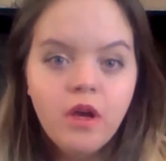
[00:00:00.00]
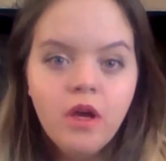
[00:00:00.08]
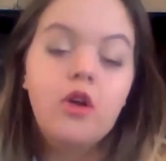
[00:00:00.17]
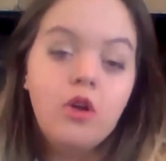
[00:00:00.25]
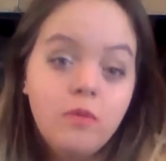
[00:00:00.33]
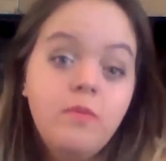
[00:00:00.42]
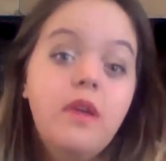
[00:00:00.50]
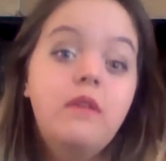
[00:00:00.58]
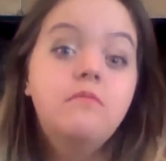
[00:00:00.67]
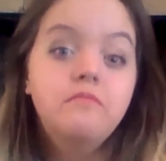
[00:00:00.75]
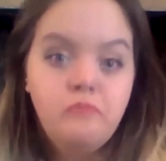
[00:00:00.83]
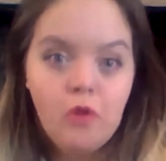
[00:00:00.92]
It could
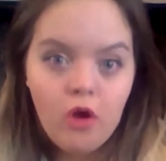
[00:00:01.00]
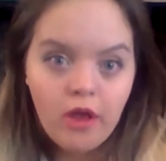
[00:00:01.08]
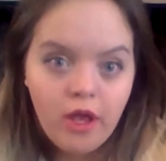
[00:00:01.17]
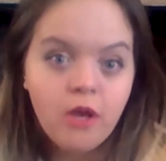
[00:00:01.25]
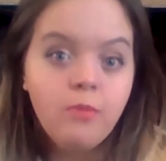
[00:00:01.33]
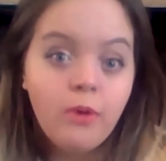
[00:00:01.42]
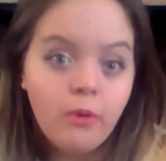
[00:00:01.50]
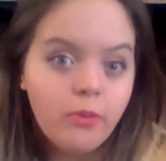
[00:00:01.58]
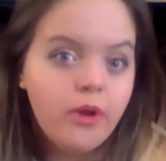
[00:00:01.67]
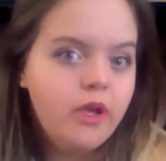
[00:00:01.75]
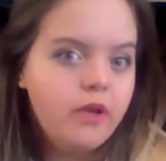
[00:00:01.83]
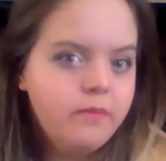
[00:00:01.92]
be
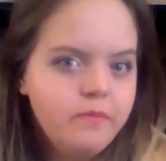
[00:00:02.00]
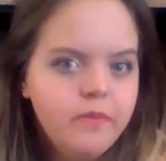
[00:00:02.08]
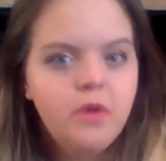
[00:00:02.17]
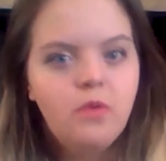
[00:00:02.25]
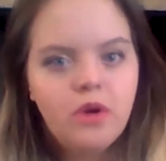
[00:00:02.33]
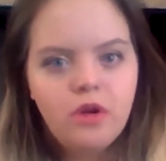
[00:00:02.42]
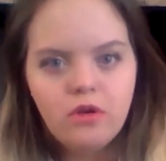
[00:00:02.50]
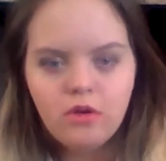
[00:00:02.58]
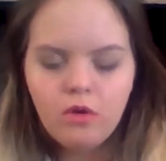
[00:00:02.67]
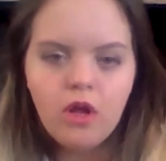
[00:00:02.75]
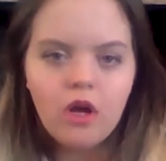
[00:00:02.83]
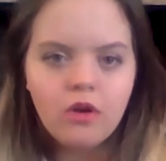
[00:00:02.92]
inappropriate to where you're
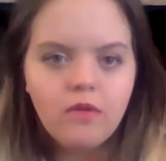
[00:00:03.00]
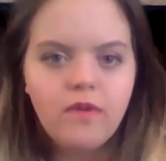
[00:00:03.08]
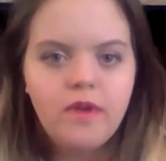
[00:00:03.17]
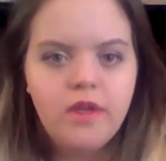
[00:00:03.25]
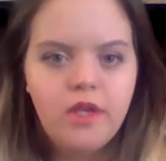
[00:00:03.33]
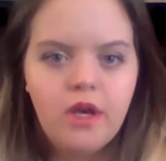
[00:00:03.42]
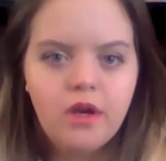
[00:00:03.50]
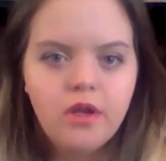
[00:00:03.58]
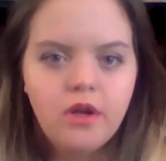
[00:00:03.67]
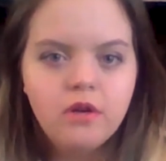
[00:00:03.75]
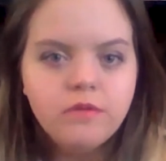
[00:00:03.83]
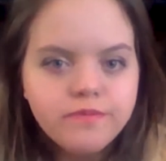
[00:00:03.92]
no longer fit in the young
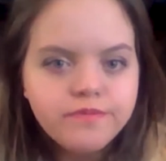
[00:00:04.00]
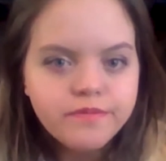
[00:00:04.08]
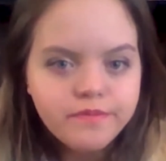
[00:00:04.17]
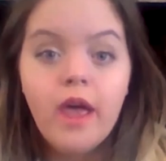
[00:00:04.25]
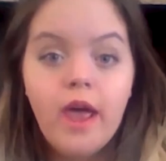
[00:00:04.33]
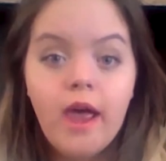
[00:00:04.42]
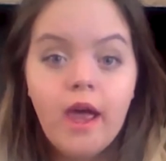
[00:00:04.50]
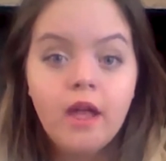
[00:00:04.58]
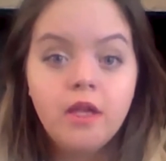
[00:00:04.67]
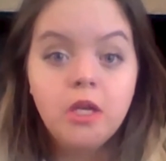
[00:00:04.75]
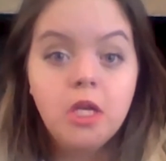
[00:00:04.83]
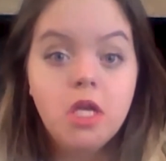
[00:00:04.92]
adult.
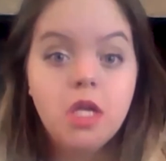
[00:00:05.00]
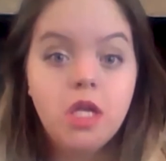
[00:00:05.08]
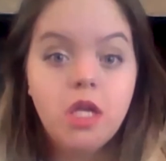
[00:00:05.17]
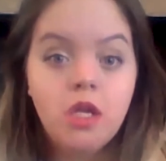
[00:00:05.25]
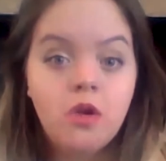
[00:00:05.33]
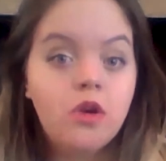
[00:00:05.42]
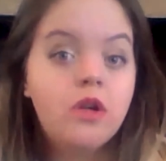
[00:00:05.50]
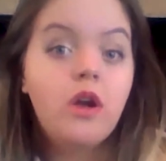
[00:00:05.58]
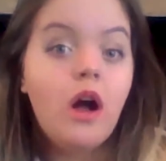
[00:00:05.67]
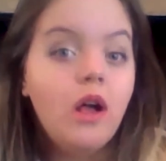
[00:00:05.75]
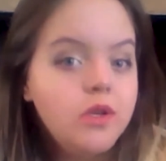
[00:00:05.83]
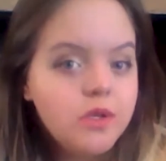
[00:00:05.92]
And you're going to
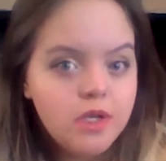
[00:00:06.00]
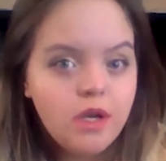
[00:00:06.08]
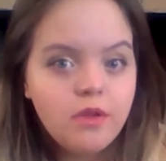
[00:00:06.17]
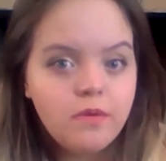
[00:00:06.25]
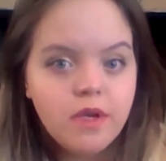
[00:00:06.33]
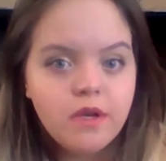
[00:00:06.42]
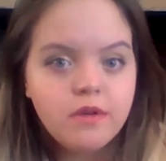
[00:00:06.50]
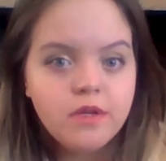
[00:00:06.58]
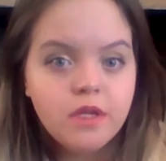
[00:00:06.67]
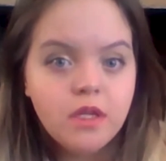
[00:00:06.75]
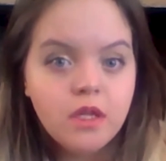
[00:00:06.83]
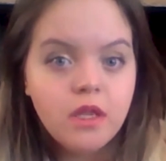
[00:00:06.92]
also tell the
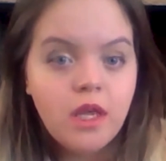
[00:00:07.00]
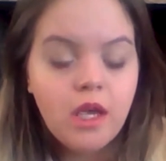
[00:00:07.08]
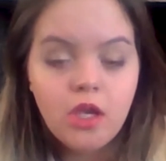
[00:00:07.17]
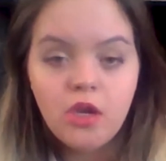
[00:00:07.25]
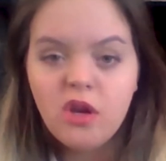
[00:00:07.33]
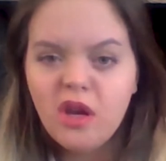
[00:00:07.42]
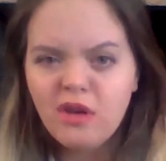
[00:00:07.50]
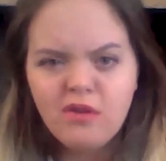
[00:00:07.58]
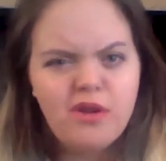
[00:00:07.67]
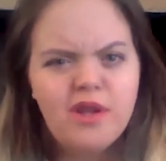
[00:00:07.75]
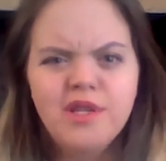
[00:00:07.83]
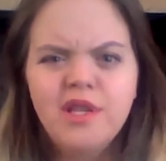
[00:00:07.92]
readers that your
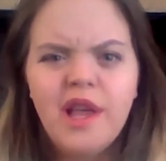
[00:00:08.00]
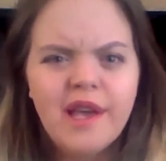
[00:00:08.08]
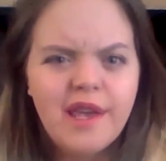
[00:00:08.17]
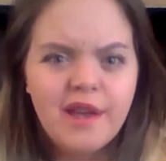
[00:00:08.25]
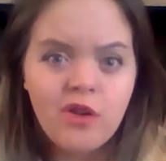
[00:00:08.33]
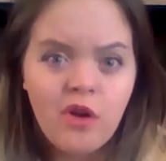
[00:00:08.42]
character doesn't like it